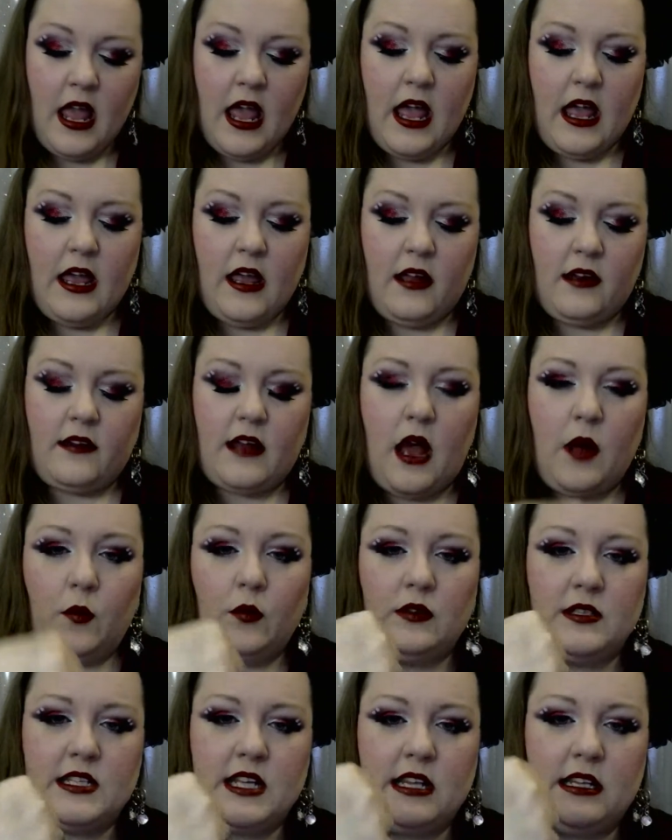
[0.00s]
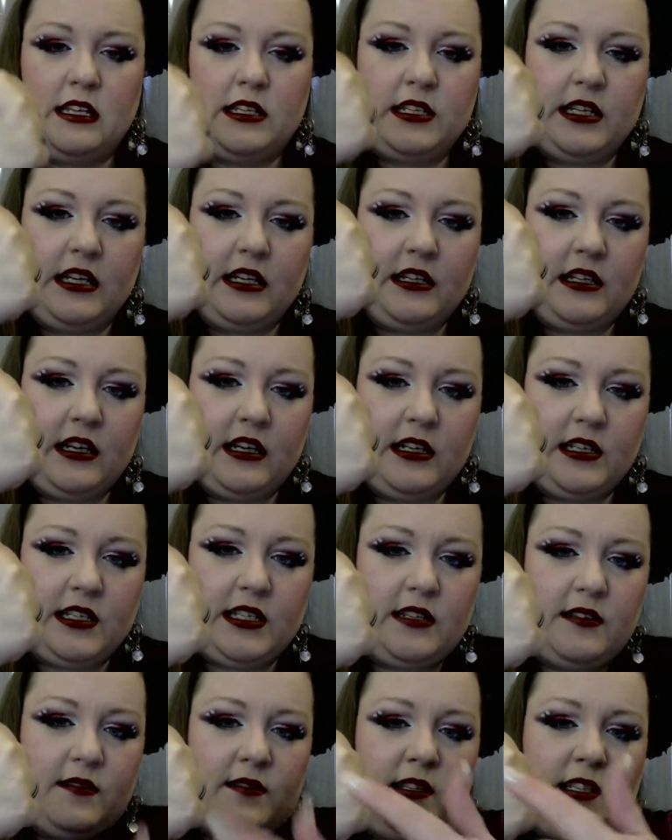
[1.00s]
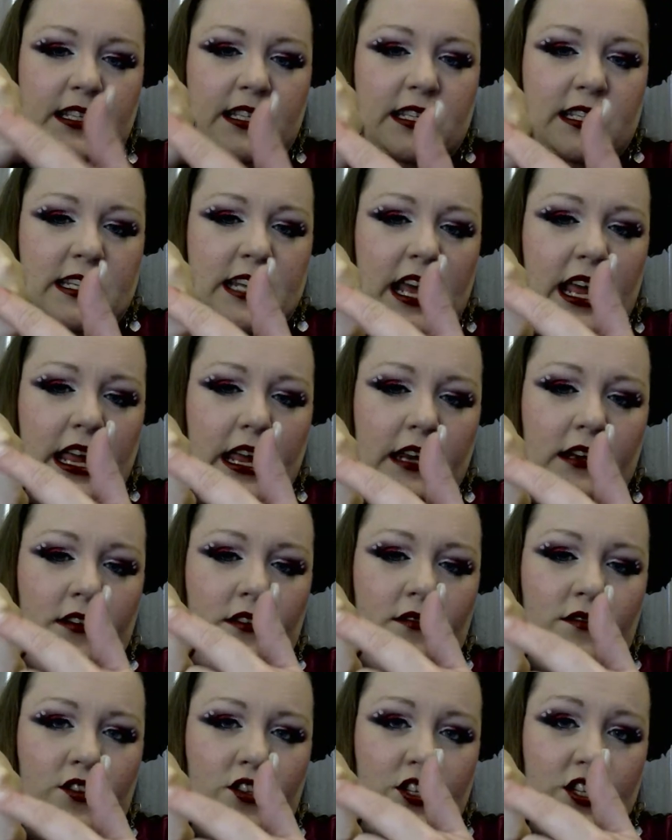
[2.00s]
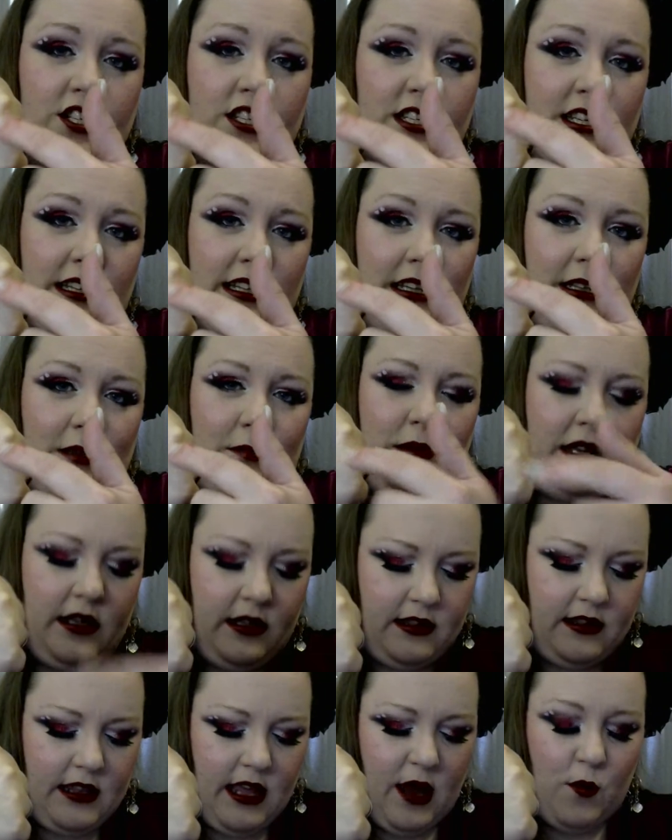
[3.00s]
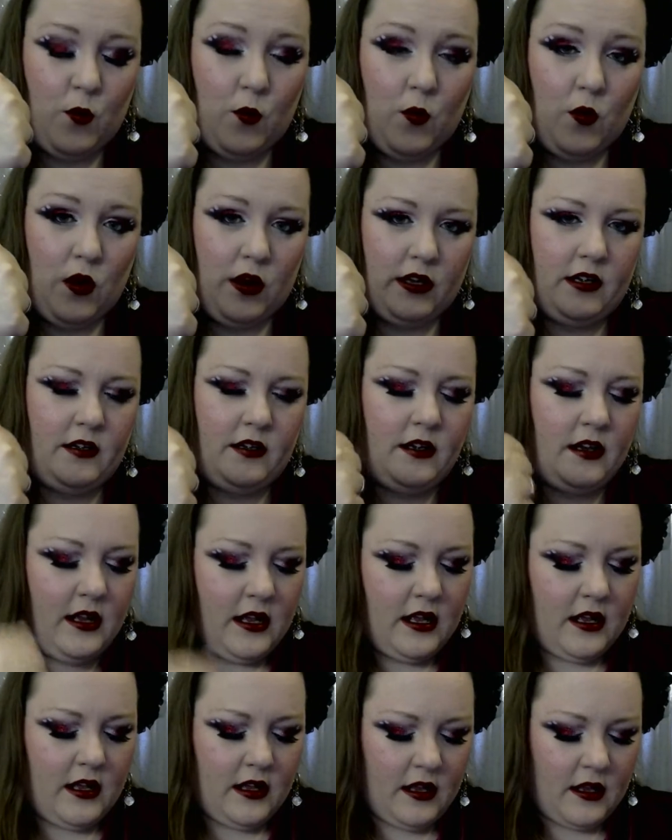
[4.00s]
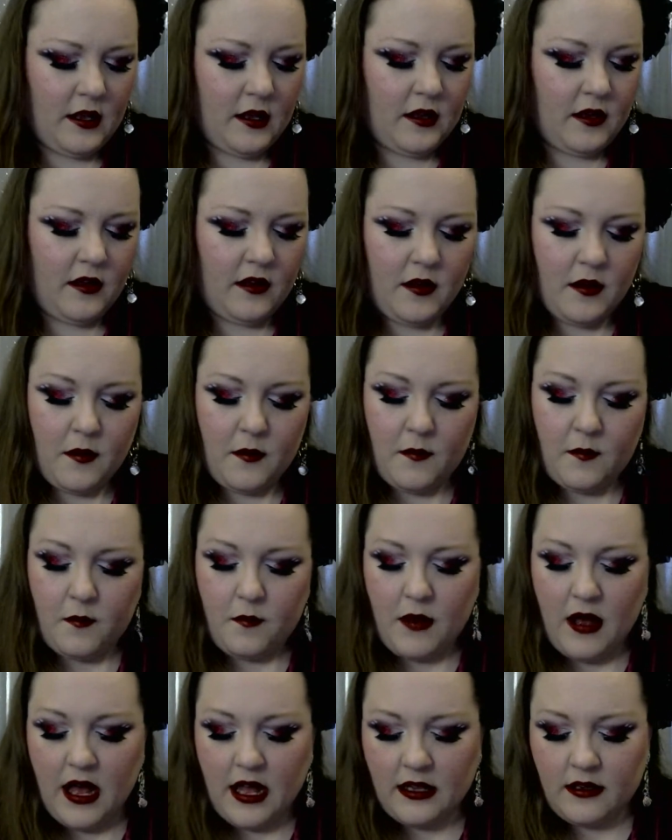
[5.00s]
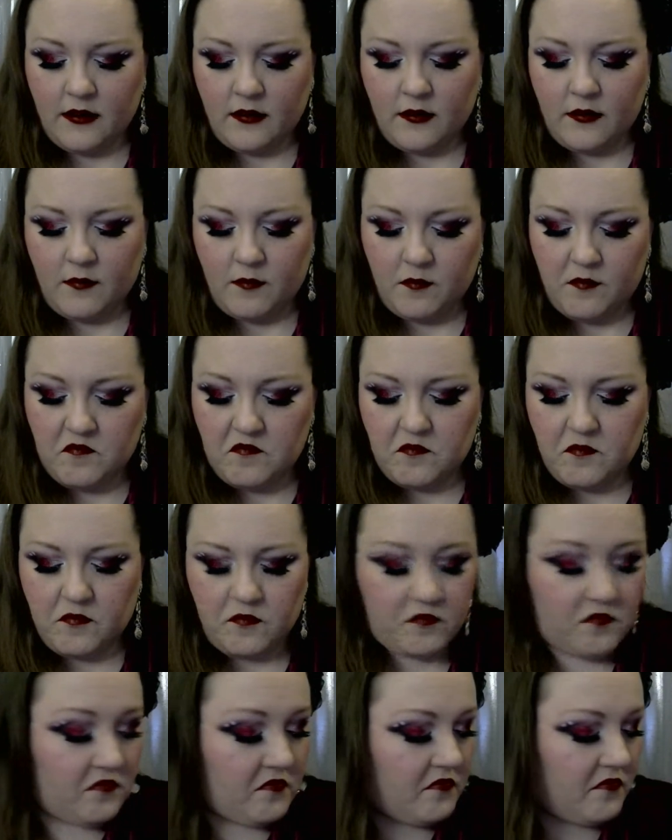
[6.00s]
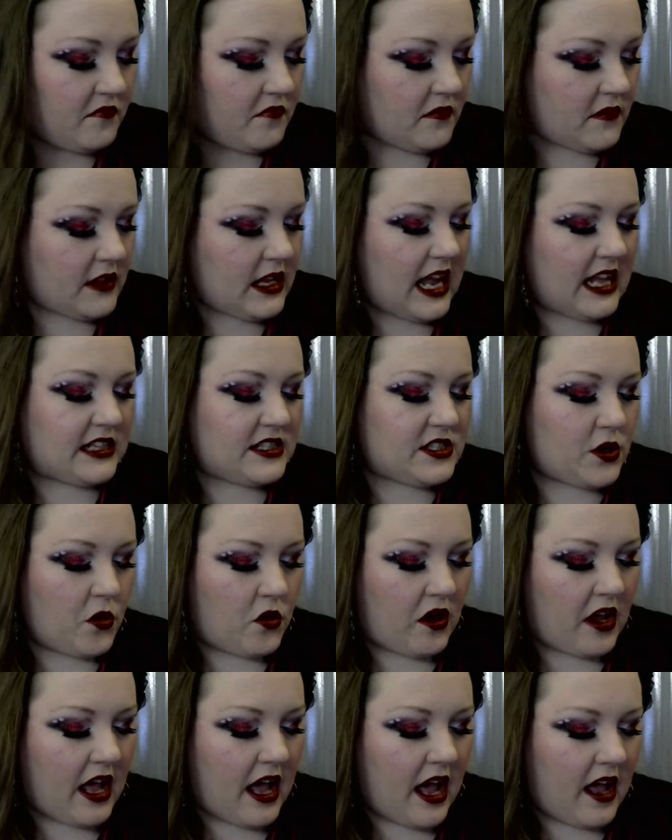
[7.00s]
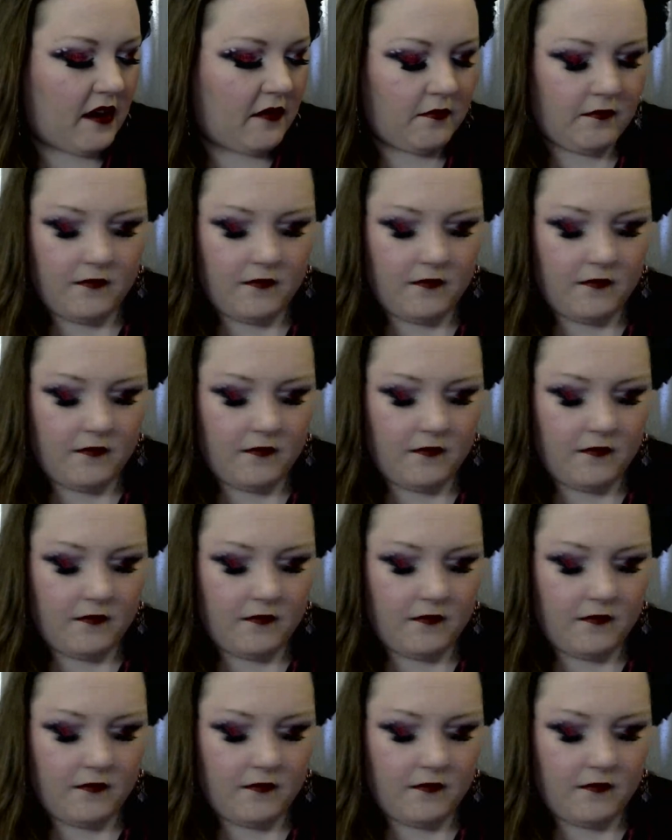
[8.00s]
And I will say this, it does stain just a little bit, that one. But that's okay.